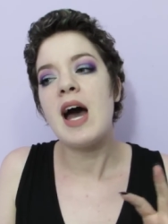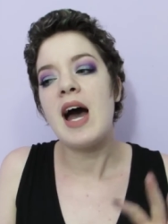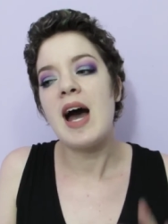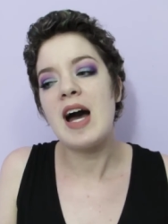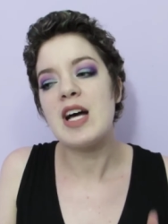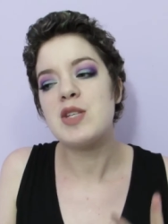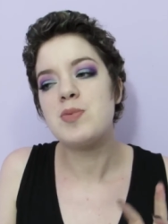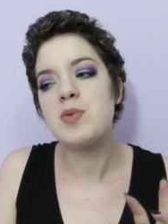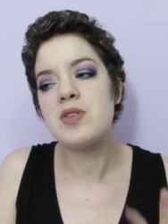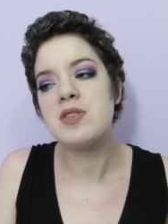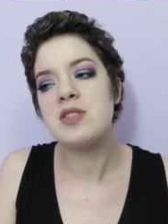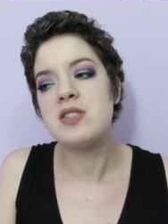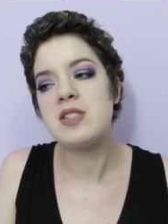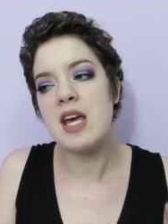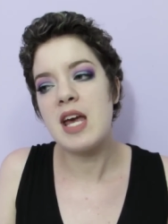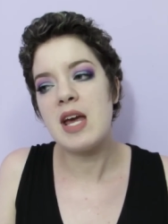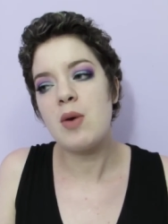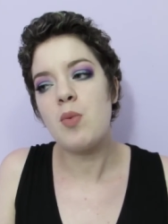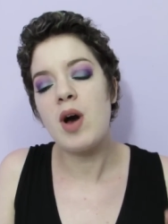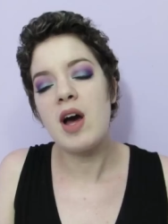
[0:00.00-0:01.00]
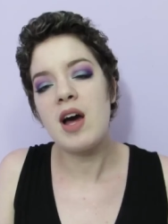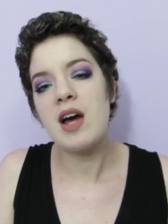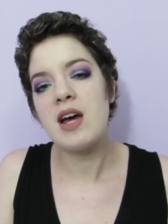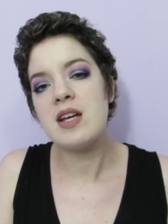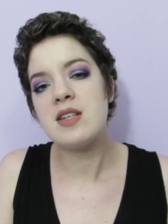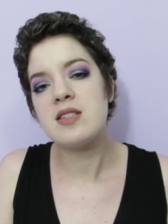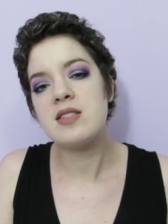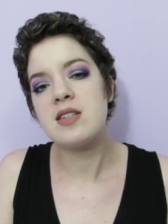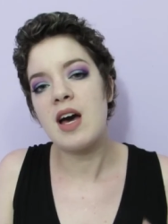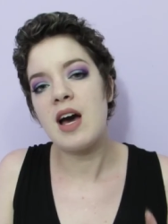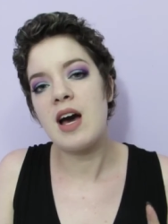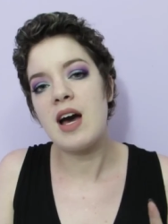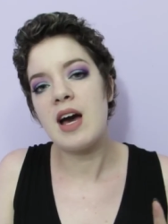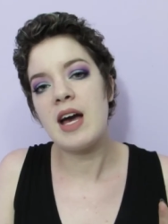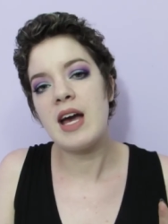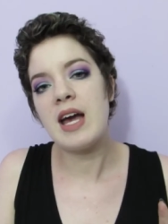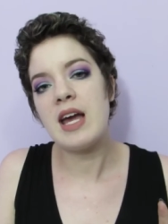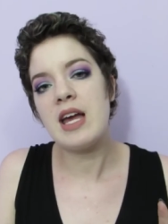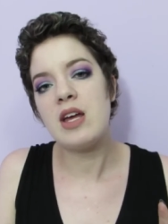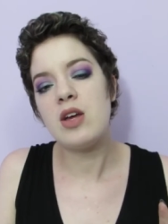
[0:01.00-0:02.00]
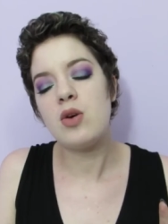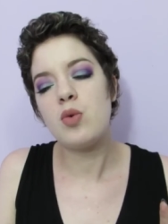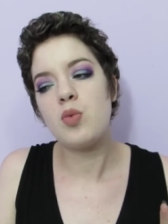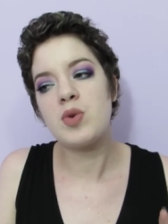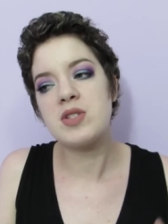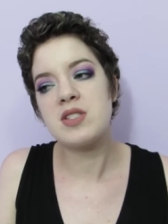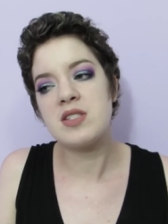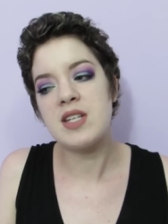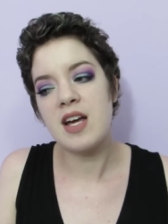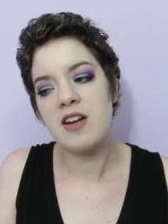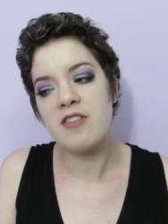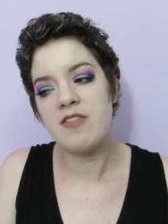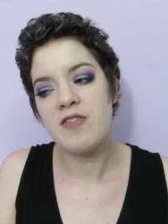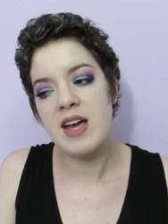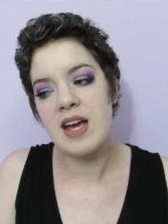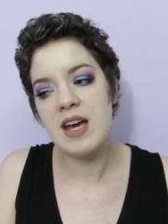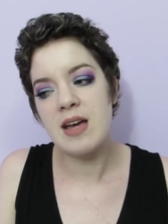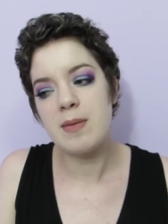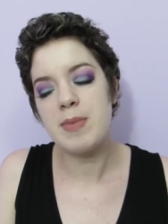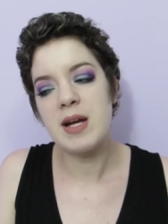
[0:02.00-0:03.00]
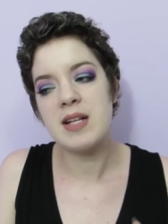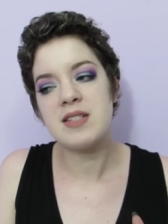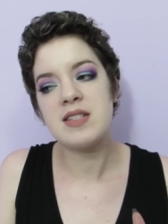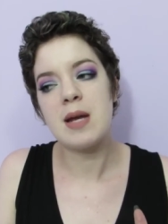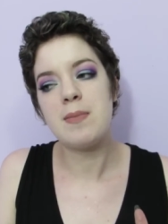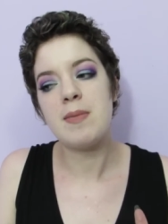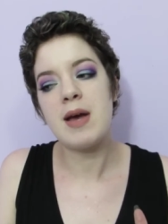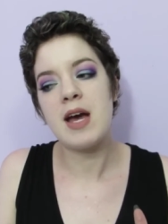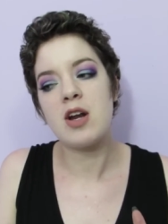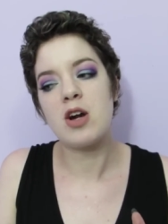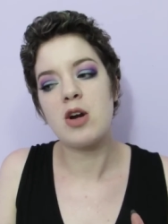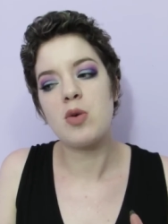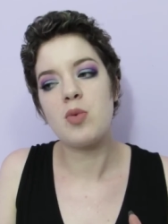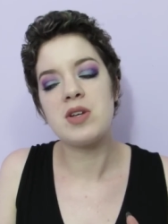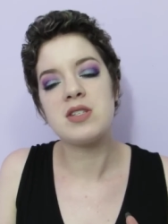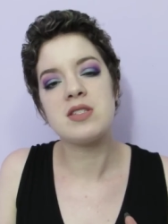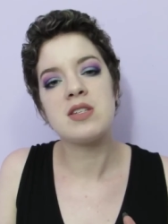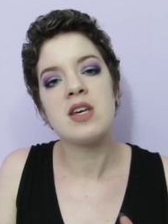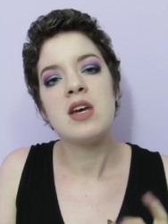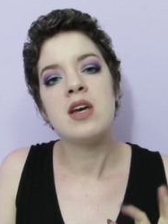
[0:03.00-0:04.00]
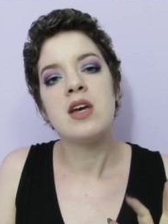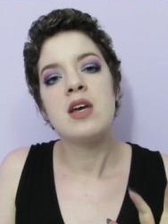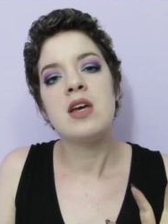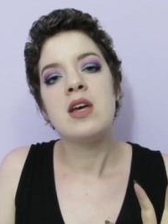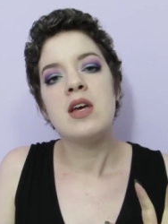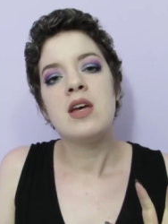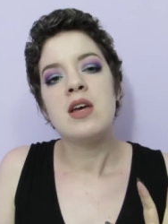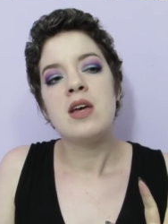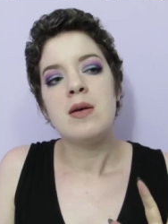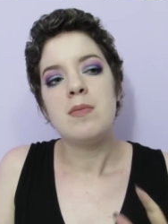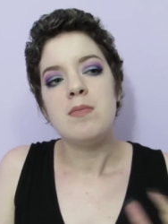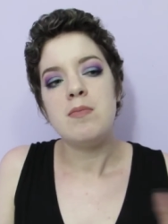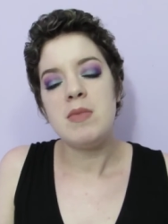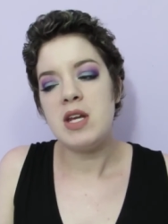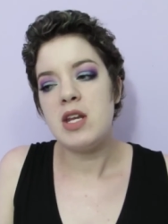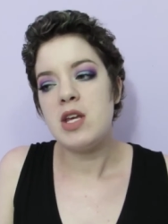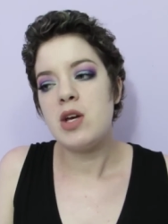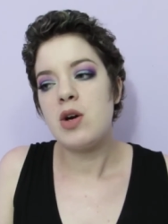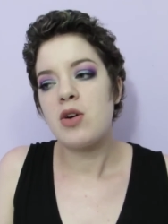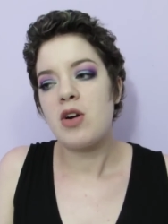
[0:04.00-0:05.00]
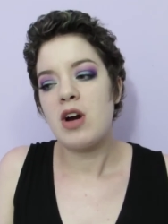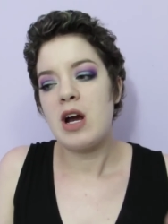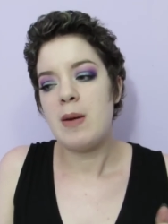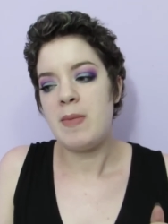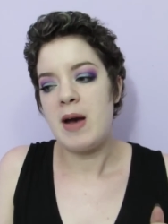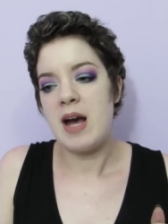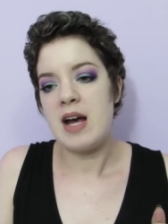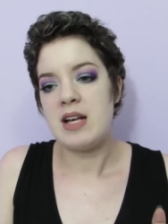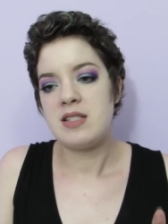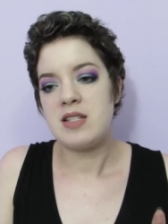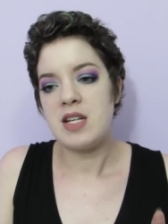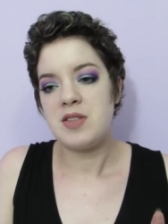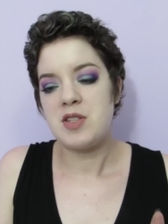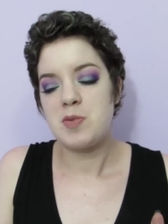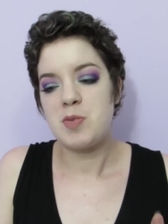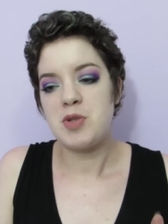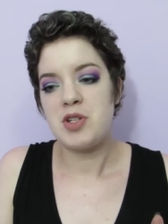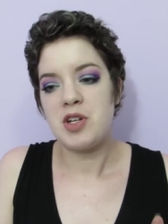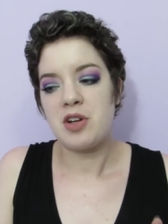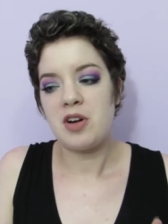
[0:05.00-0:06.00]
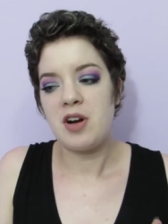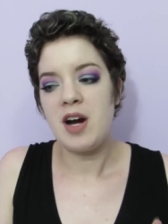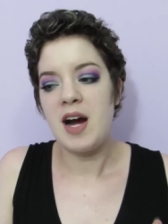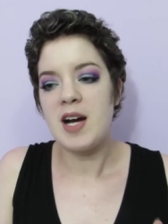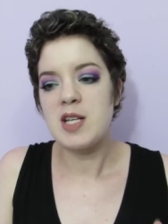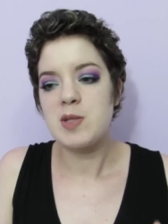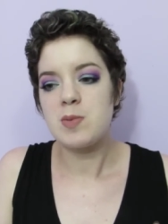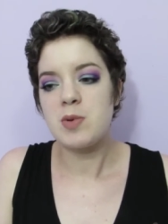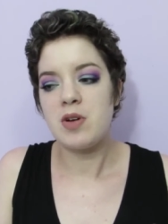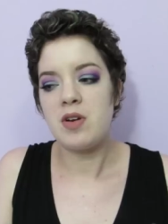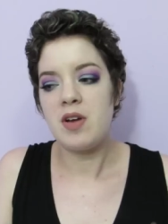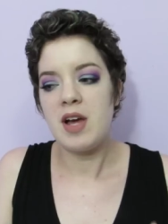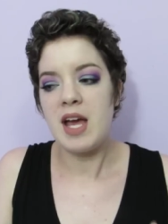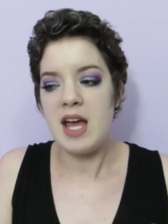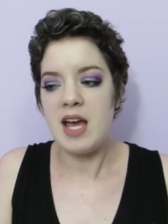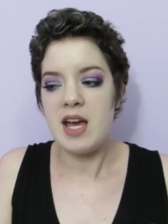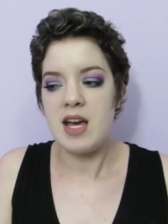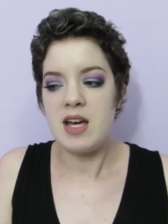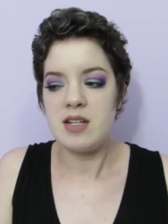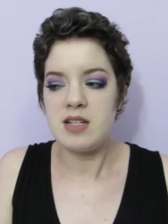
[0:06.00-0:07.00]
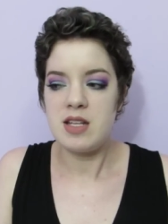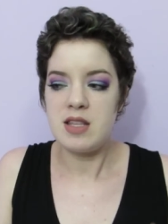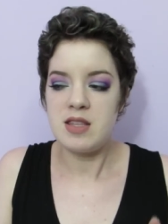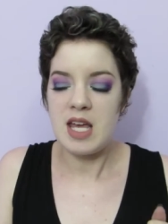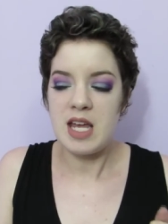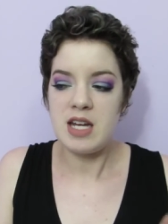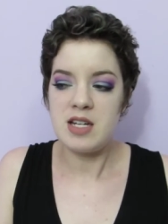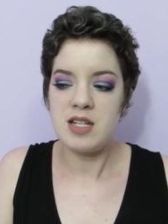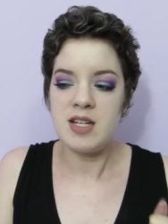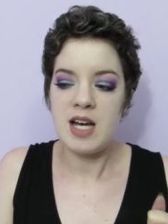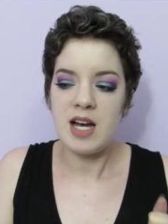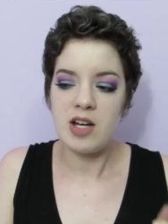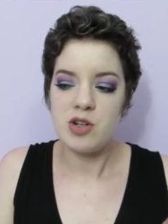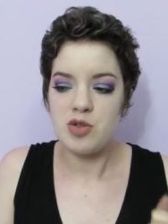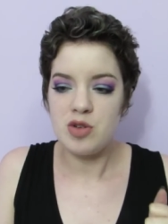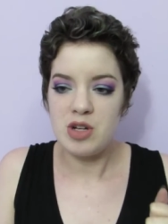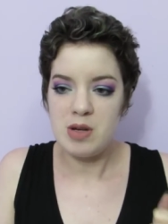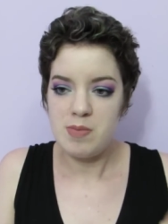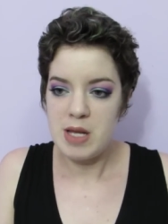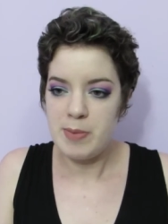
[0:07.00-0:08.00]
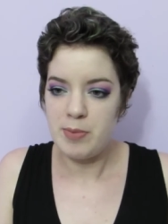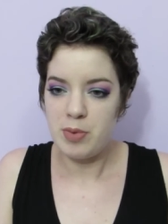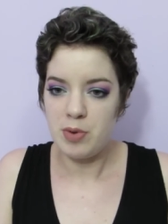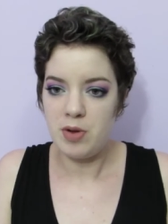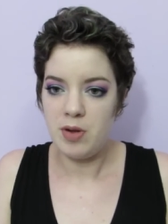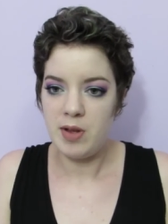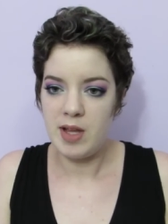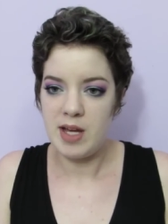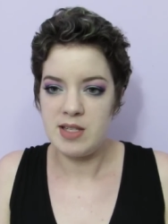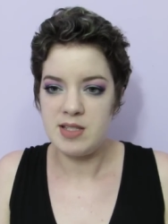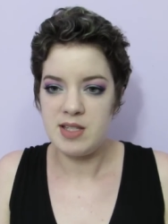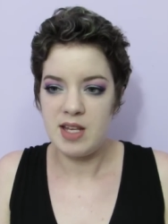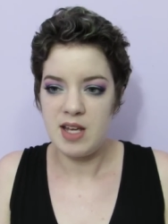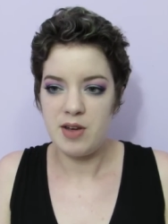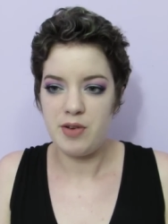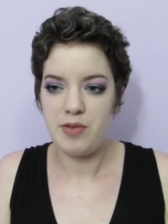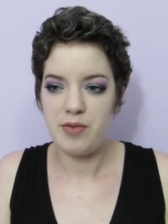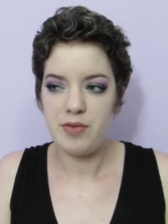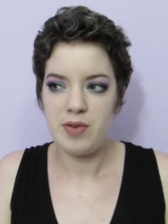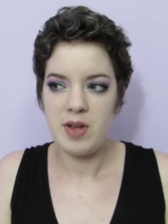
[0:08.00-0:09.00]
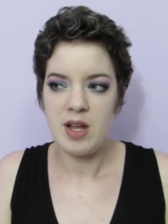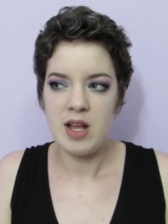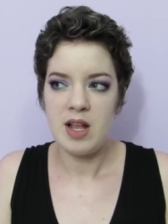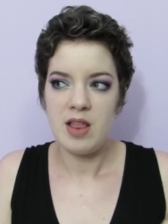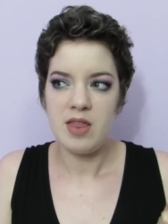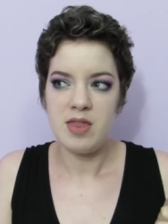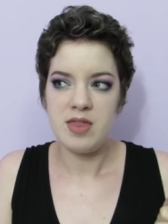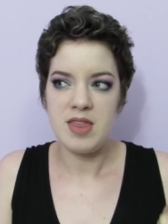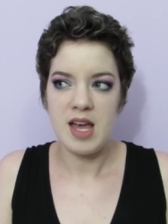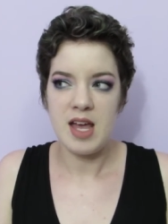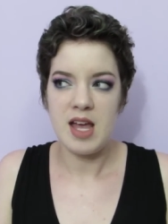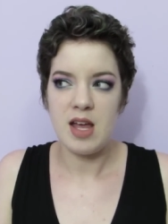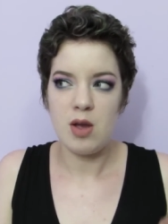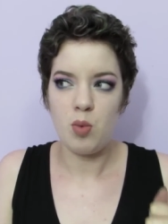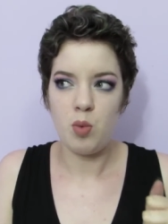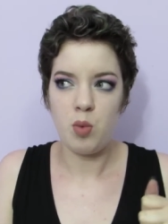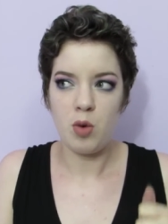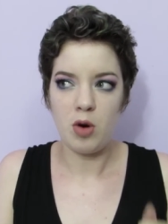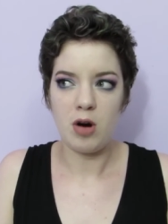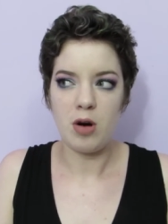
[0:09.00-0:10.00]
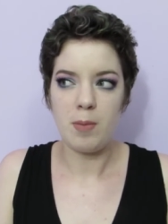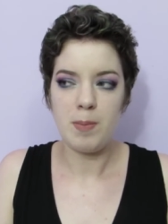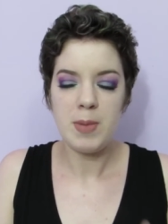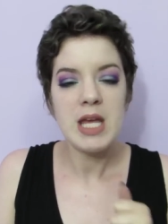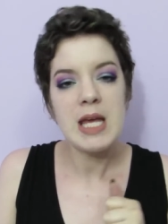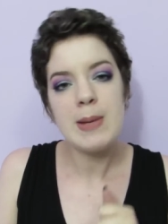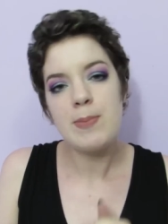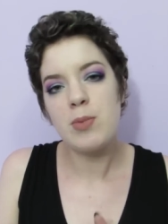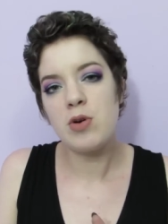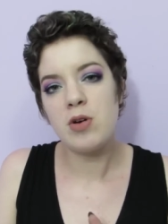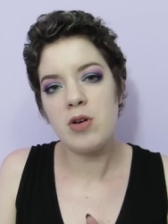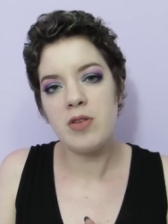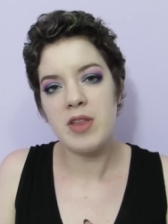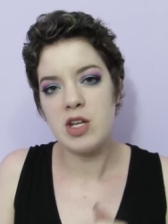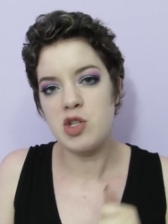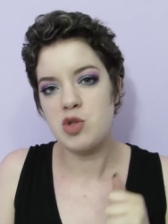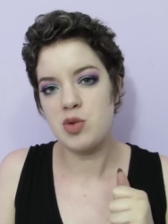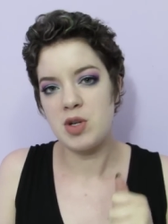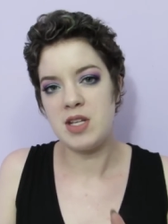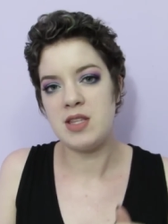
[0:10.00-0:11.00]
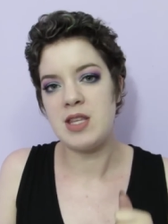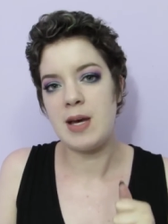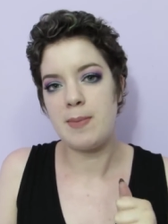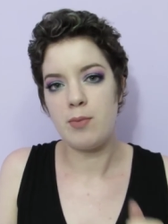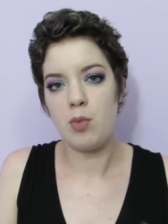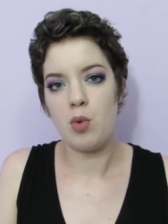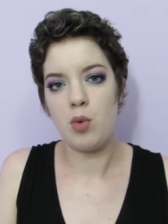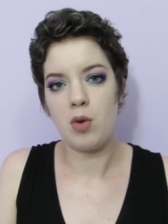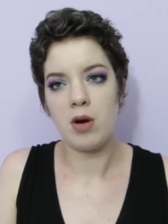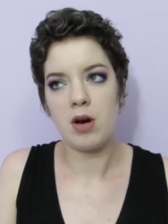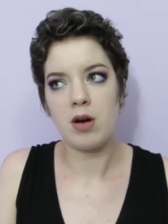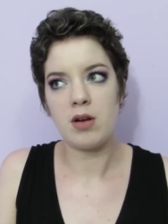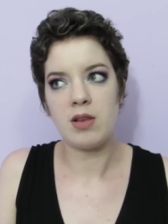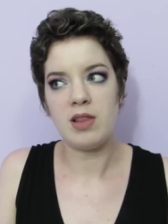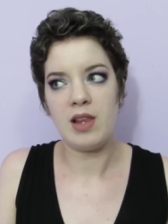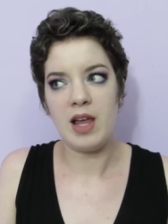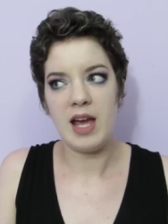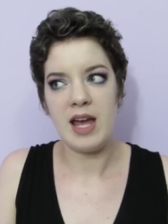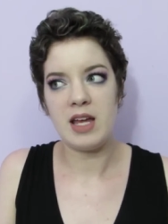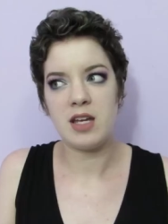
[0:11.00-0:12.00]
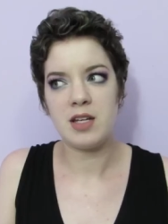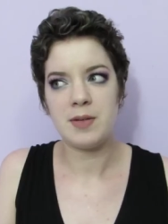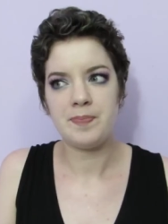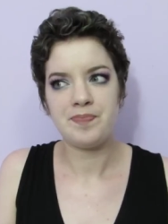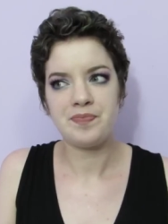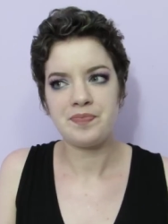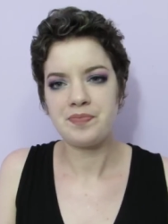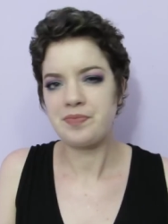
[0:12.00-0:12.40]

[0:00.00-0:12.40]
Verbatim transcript: hospital stay-wise, I was not a fan. Bedside manner was mediocre at best at this particular hospital, and they did not treat people as if they were people. They treated them more like